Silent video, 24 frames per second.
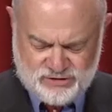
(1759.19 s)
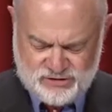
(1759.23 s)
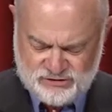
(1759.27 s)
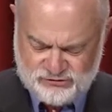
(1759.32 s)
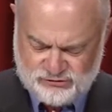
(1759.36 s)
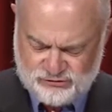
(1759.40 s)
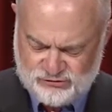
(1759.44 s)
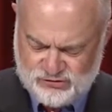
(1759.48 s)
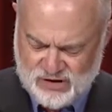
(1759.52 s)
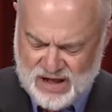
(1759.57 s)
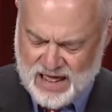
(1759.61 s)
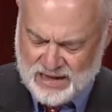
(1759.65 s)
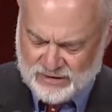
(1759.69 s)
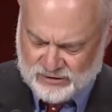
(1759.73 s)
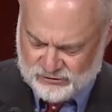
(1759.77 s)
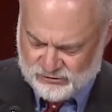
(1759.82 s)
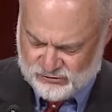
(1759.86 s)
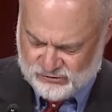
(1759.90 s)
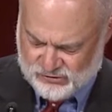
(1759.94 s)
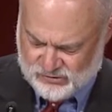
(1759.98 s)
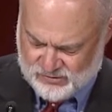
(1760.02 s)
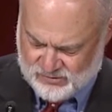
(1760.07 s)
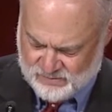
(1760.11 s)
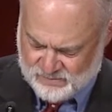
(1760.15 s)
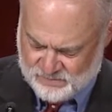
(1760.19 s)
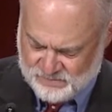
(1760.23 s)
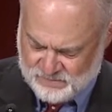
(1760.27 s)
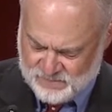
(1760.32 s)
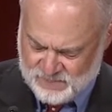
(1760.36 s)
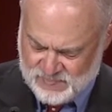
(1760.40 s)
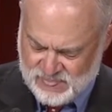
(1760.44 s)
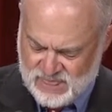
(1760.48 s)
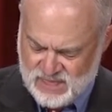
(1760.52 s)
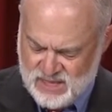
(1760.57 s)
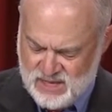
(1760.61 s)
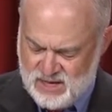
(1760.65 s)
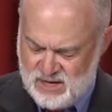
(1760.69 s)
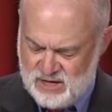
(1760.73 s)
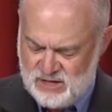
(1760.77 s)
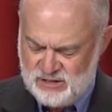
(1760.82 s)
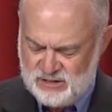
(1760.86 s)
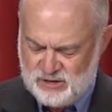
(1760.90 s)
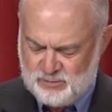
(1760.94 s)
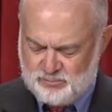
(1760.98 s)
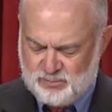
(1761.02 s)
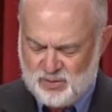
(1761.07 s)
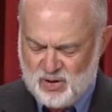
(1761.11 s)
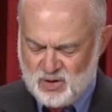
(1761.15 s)
his challenger.
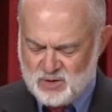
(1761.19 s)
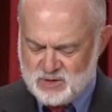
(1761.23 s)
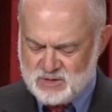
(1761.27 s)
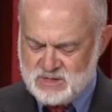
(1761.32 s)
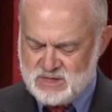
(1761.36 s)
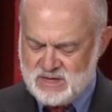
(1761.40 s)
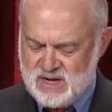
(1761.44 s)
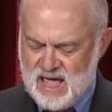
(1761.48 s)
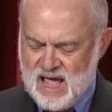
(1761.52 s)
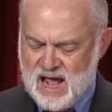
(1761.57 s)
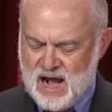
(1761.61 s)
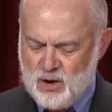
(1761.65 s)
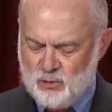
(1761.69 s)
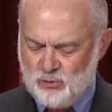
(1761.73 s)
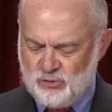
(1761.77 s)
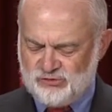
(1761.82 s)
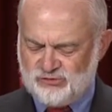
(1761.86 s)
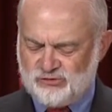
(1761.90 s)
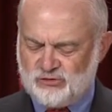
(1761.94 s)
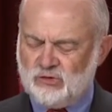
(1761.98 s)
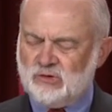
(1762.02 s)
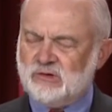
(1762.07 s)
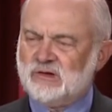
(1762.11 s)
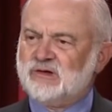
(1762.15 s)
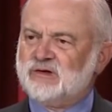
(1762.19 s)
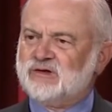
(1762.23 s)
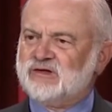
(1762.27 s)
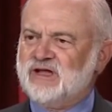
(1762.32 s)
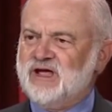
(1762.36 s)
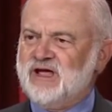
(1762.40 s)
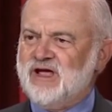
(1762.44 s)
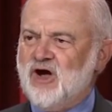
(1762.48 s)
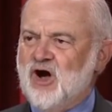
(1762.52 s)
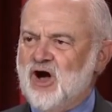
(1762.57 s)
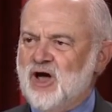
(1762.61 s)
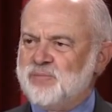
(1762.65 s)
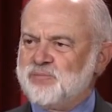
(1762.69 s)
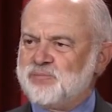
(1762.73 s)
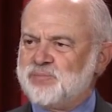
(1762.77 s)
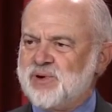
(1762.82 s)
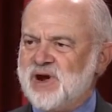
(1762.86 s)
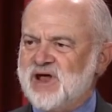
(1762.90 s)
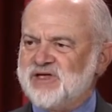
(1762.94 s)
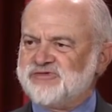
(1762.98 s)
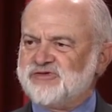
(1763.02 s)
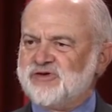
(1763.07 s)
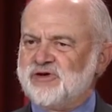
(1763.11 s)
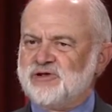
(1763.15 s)
The burden now was clearly on
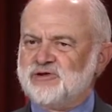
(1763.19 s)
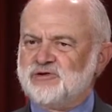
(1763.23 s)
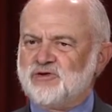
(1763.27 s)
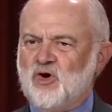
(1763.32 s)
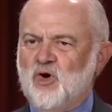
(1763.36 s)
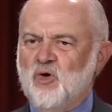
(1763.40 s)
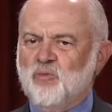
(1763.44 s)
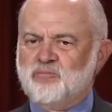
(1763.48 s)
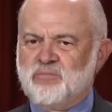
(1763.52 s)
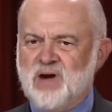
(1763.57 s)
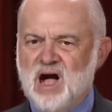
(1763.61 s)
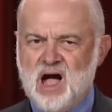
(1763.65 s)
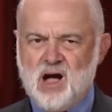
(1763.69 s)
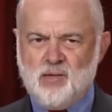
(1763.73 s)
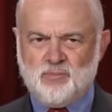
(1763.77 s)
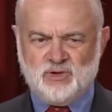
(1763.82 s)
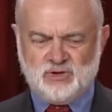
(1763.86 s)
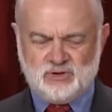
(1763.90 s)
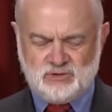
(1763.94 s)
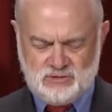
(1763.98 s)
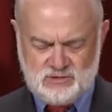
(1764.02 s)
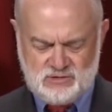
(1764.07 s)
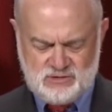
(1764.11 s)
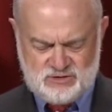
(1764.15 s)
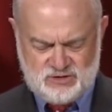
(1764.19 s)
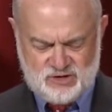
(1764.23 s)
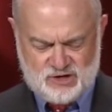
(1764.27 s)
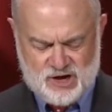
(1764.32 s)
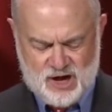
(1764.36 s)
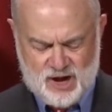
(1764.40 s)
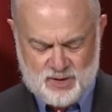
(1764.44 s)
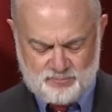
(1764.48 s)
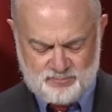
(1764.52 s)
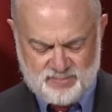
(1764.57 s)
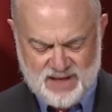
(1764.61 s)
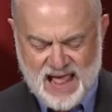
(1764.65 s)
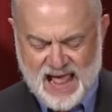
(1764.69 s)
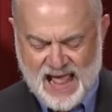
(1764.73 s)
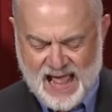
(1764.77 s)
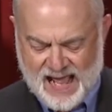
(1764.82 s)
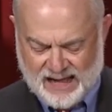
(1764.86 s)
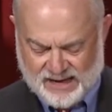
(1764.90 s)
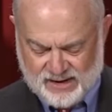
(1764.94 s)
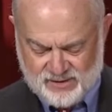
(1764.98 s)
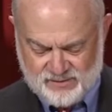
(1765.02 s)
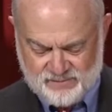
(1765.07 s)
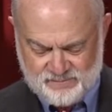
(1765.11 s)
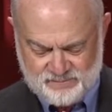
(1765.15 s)
President Obama to come
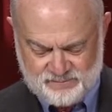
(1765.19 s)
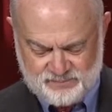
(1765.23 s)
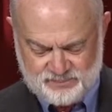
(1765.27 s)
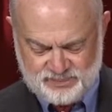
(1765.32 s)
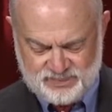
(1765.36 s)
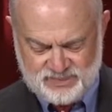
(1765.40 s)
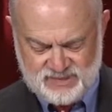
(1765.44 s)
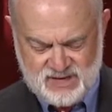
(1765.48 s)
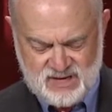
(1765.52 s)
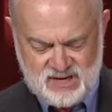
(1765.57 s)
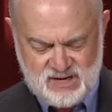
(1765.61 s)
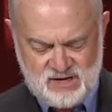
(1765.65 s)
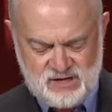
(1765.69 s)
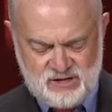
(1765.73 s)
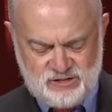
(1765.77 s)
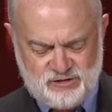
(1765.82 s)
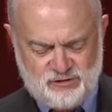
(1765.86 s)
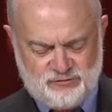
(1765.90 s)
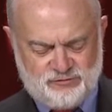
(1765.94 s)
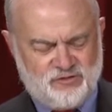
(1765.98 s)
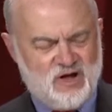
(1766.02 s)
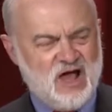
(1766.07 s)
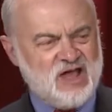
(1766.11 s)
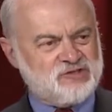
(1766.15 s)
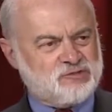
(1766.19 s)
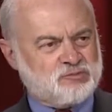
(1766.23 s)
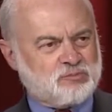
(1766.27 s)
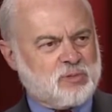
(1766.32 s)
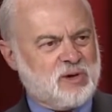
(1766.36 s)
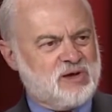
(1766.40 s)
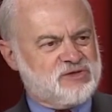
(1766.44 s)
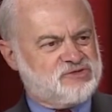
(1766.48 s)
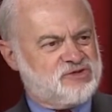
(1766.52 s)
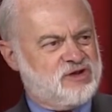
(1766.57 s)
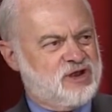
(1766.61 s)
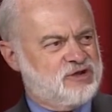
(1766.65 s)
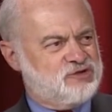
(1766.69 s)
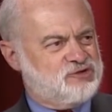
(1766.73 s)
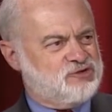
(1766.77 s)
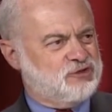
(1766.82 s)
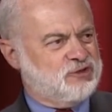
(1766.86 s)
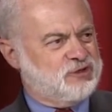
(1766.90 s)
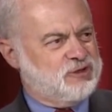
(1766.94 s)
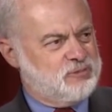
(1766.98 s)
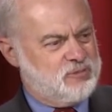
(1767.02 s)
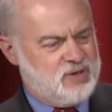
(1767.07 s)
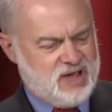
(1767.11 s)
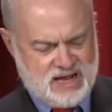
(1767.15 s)
back. The vice
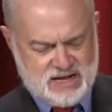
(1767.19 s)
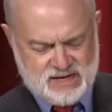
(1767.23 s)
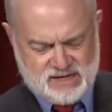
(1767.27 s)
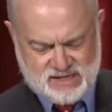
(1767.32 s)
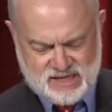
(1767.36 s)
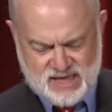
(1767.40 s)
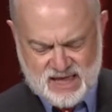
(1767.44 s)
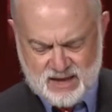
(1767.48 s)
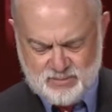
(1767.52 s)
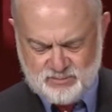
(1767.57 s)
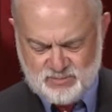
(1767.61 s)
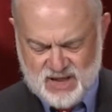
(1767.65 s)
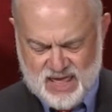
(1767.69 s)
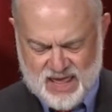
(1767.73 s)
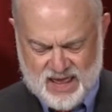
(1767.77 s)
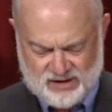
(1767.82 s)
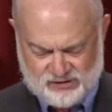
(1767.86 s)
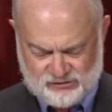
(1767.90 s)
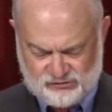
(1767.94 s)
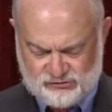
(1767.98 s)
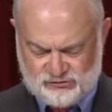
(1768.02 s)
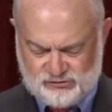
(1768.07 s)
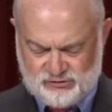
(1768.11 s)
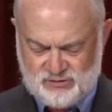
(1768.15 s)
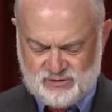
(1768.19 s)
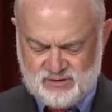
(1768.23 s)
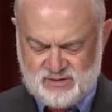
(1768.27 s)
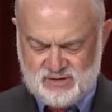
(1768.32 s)
presidential debate came next,